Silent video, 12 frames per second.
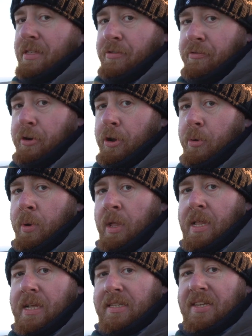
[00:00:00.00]
through
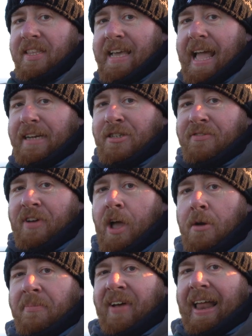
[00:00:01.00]
to the edge of
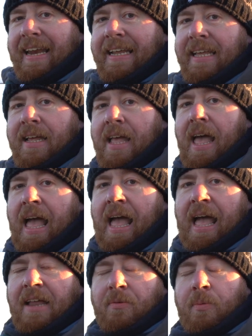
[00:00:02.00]
Hope Valley,
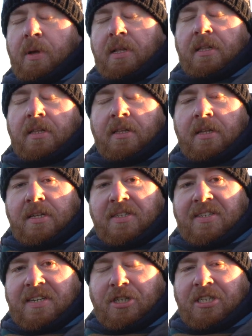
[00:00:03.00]
and we'll
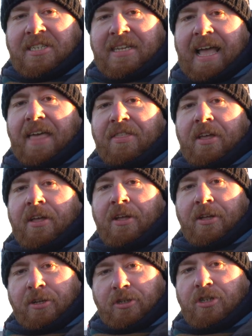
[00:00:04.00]
stitch it together
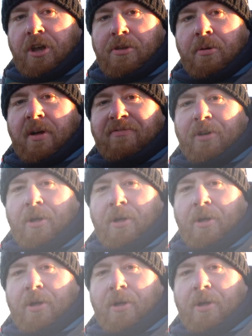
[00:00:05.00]
and show you what I've